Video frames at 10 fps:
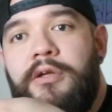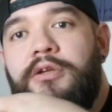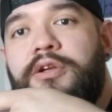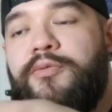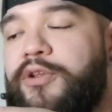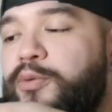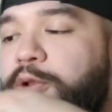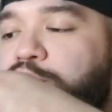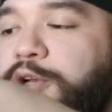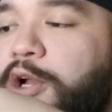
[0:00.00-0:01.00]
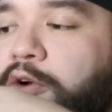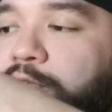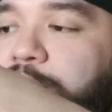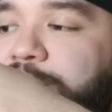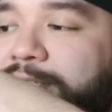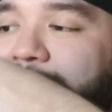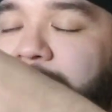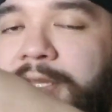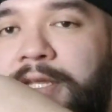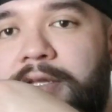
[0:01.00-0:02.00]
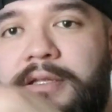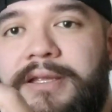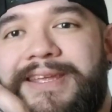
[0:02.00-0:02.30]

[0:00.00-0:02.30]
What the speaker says: you could run your blow dryer over it just to heat it.